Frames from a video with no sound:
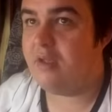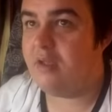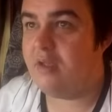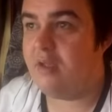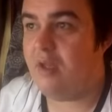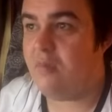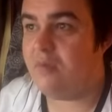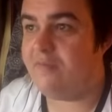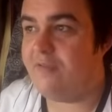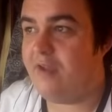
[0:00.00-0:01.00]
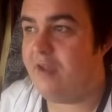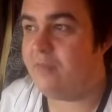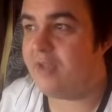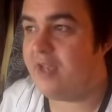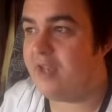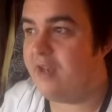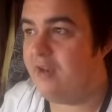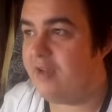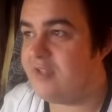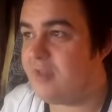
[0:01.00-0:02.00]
Yeah, flirting, we're getting along.